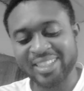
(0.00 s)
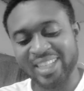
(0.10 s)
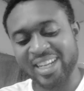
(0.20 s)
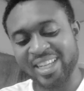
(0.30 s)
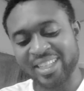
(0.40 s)

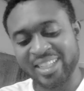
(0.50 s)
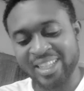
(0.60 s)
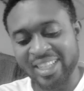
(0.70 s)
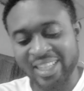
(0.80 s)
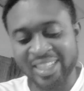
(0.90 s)
Charlie.
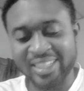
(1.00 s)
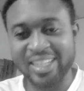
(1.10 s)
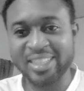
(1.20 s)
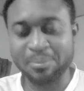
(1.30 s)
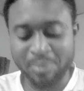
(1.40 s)

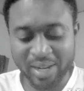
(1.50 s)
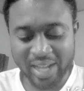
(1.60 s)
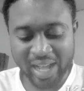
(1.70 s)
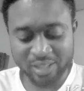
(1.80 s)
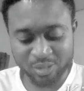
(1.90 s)
This
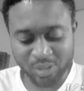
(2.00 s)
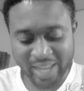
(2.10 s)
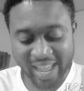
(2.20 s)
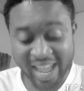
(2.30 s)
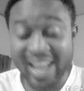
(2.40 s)
brings us to
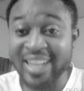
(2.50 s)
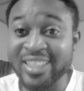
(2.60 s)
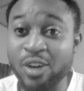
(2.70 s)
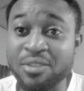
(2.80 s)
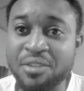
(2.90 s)
the
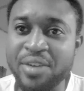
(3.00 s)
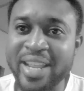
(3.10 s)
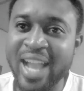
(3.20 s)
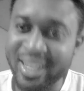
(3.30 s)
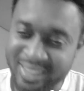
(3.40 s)
end of the
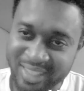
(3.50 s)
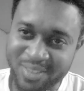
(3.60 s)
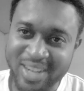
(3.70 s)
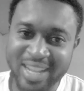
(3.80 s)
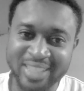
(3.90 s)

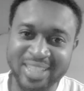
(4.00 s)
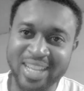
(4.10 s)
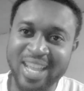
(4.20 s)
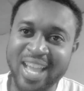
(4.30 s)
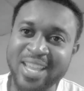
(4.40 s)
reaction, what I
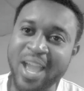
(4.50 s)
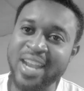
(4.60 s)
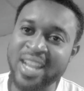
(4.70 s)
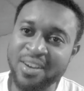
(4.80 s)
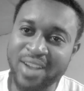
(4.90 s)
say.
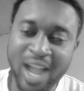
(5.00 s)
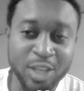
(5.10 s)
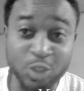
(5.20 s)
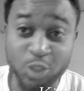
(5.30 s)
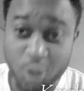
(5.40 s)
A
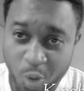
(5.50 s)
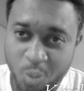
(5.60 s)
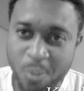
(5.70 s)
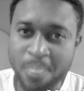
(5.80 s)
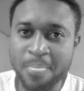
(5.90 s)
Lyrical Joe.